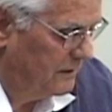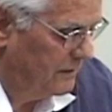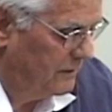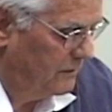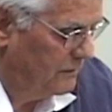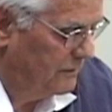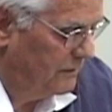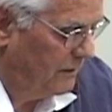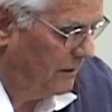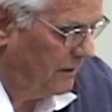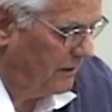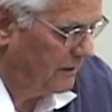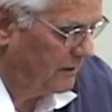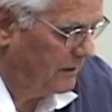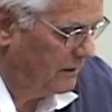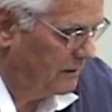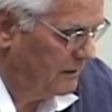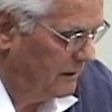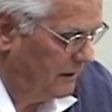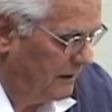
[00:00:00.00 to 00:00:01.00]
though
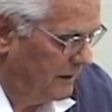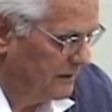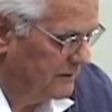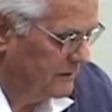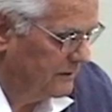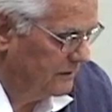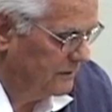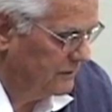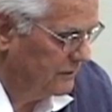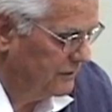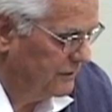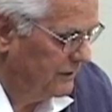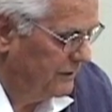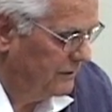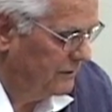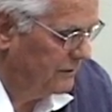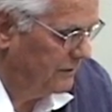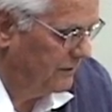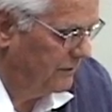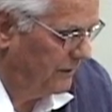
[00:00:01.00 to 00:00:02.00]
dark glasses
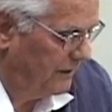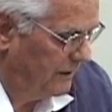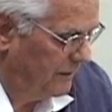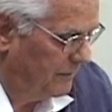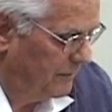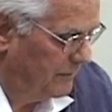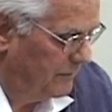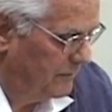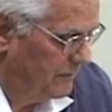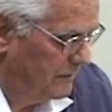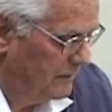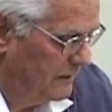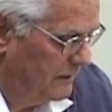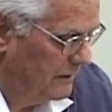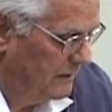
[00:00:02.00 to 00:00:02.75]
shielded them